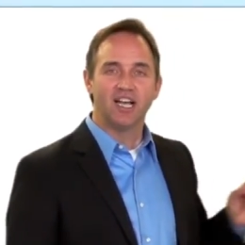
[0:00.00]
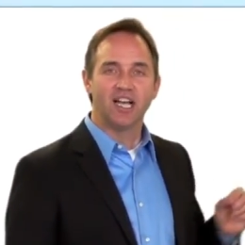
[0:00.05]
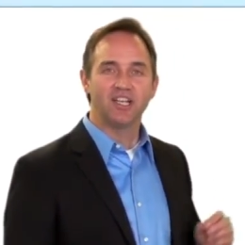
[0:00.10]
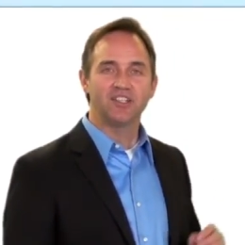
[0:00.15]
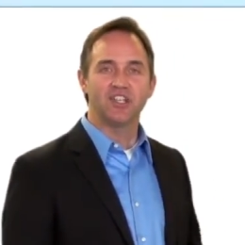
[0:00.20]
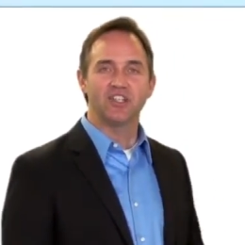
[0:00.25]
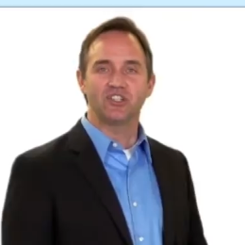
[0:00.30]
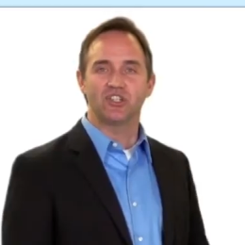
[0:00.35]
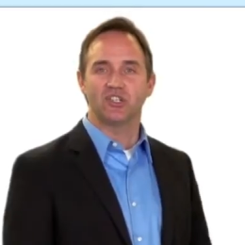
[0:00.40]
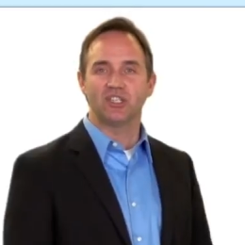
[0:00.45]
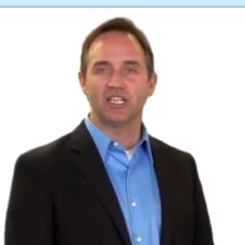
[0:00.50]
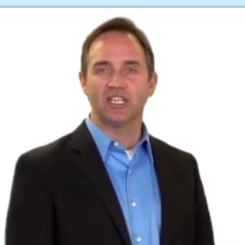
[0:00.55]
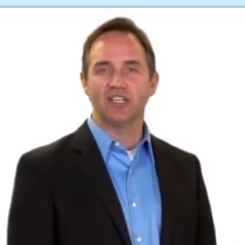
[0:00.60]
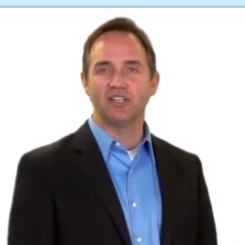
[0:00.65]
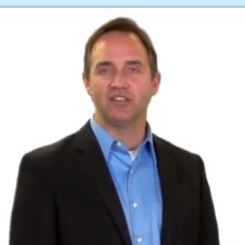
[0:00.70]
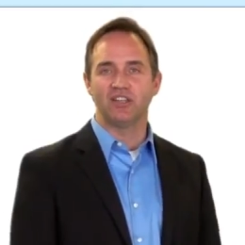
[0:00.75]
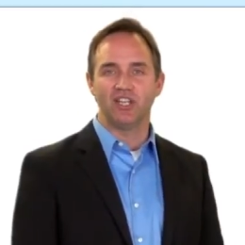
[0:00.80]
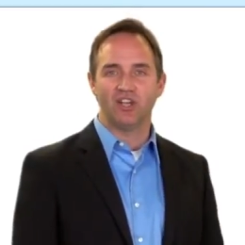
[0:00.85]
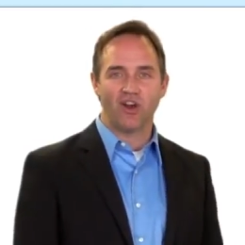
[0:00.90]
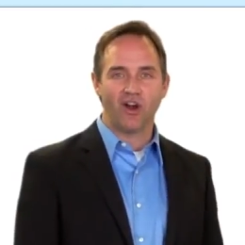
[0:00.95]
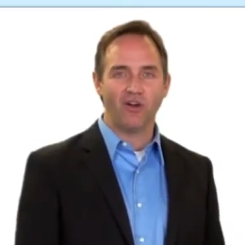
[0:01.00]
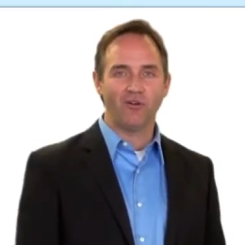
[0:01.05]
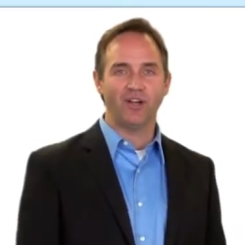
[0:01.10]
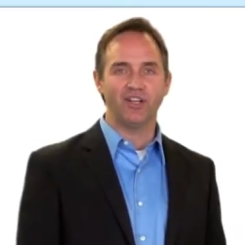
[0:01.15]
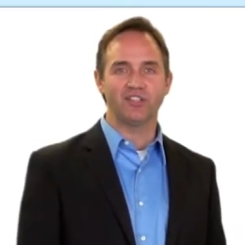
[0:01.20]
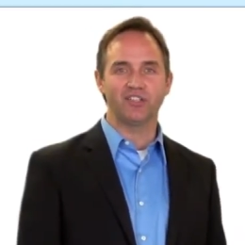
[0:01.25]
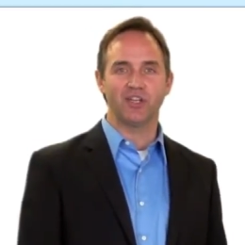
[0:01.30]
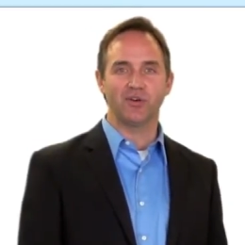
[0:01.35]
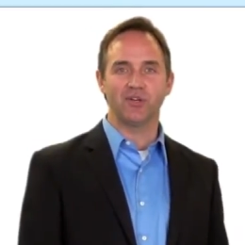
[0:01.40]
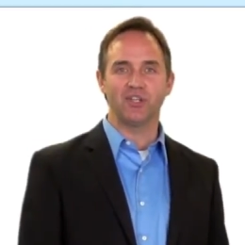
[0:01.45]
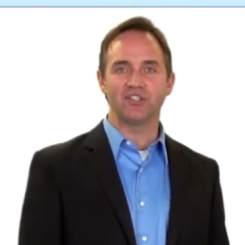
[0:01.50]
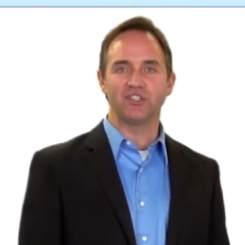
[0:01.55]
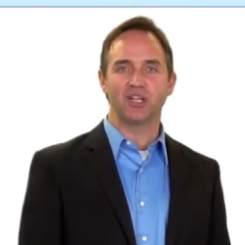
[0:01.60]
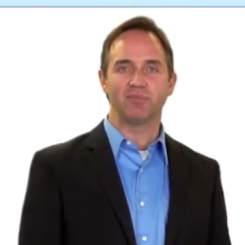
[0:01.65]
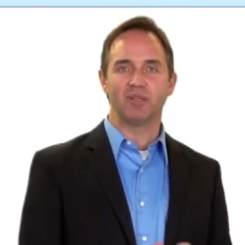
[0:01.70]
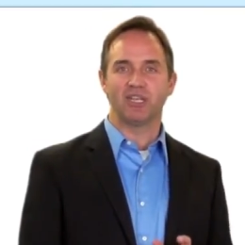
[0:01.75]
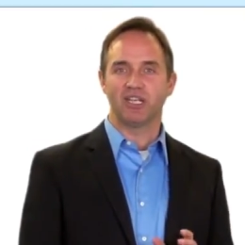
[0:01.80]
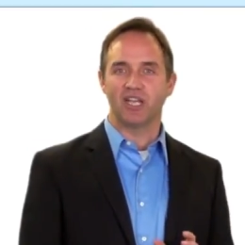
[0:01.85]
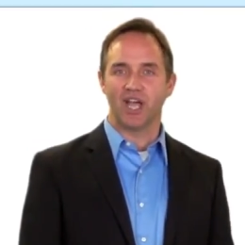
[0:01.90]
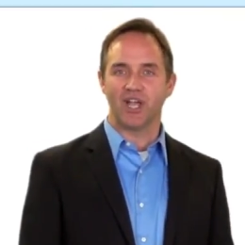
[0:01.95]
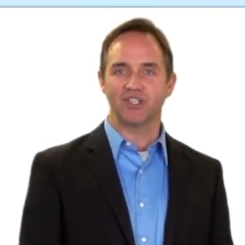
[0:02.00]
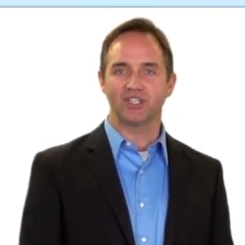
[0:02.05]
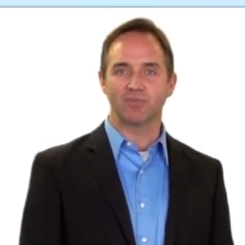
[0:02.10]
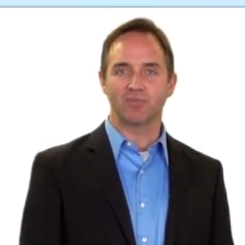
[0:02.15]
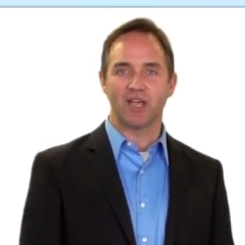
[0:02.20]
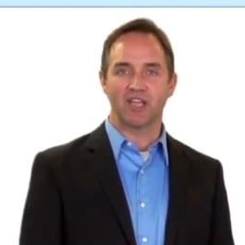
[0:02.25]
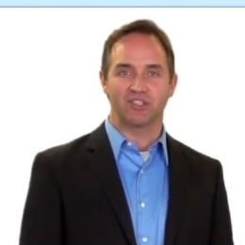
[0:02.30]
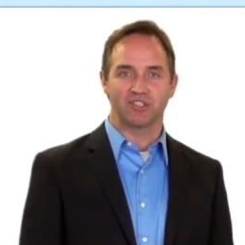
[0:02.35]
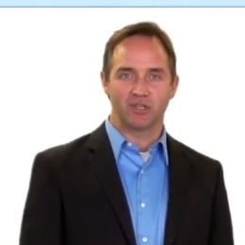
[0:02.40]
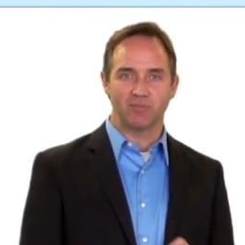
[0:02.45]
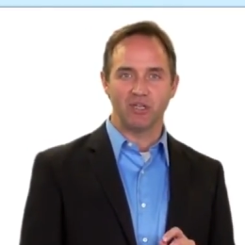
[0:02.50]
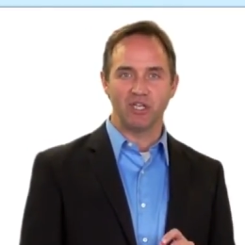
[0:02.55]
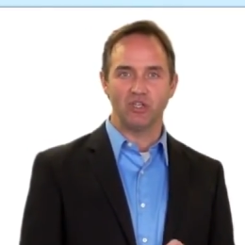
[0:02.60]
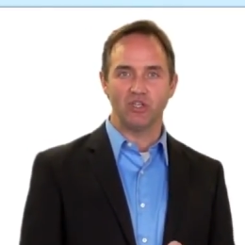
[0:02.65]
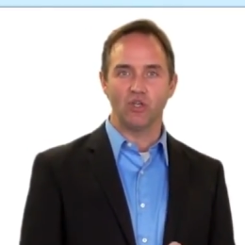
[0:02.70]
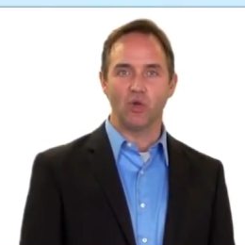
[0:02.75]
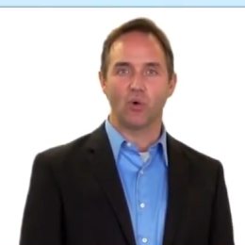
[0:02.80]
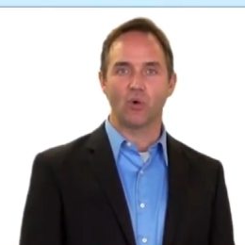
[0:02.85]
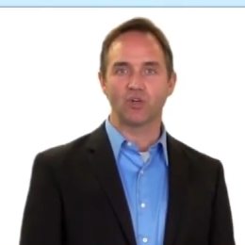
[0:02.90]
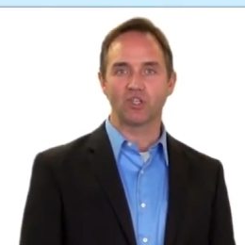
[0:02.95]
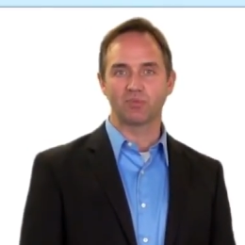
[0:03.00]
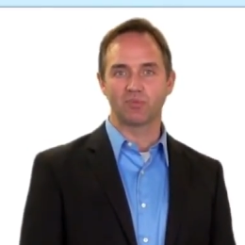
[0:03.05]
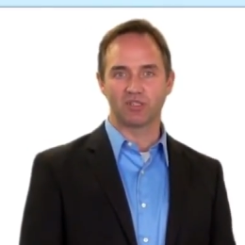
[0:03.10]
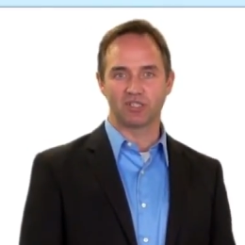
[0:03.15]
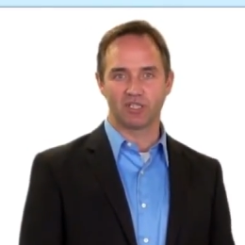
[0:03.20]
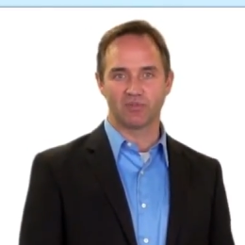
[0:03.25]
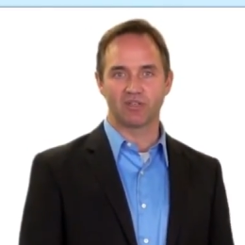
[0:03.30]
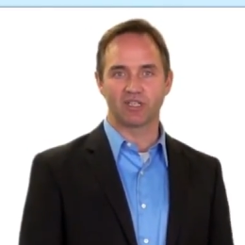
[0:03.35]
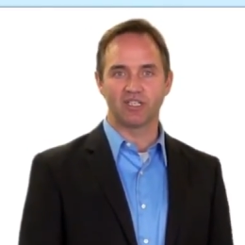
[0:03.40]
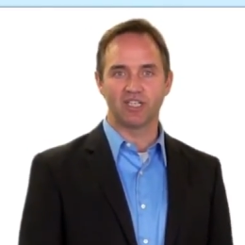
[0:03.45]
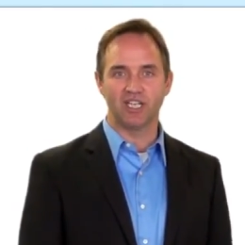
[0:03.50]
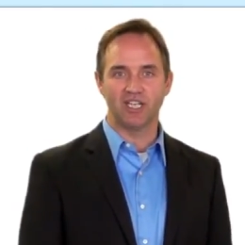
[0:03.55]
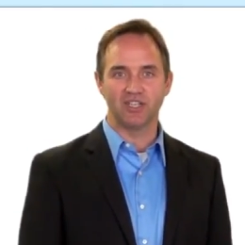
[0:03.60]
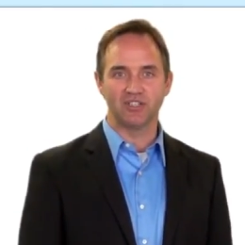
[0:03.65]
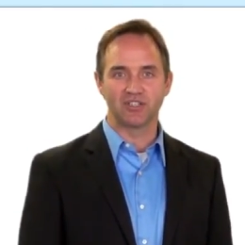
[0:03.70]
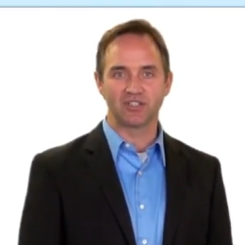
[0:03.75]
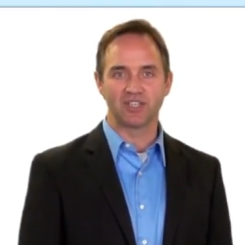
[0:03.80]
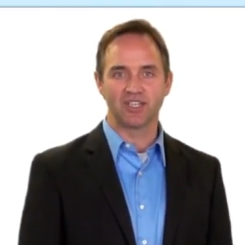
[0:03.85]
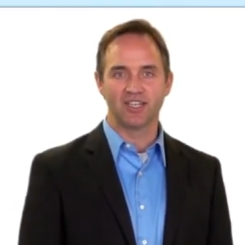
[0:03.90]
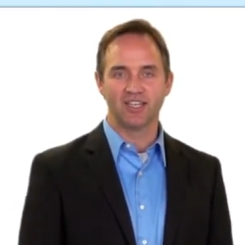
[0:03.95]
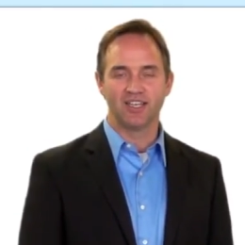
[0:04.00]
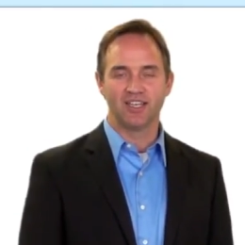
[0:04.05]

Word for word: Additionally, the RS series can be customized to meet your specific needs.